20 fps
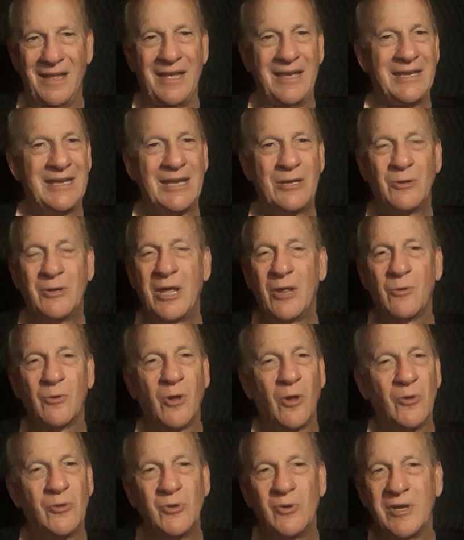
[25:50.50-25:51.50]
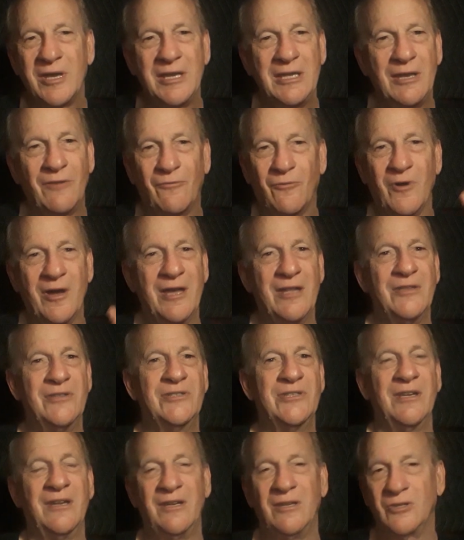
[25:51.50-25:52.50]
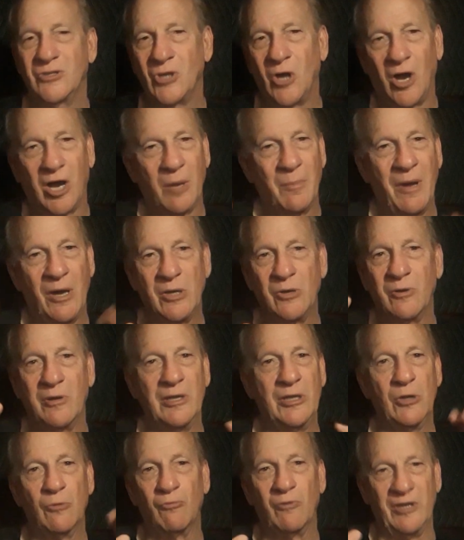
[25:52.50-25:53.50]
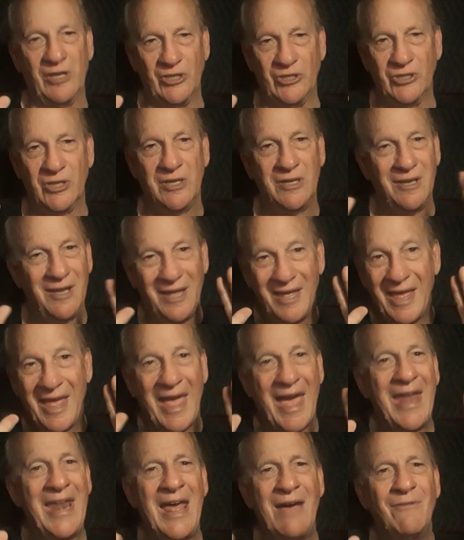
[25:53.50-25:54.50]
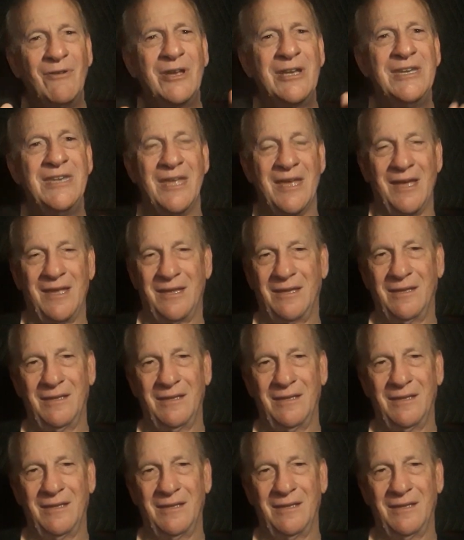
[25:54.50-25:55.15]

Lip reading: Get together all your idiot friends and talk about your idiot religion and have a good day.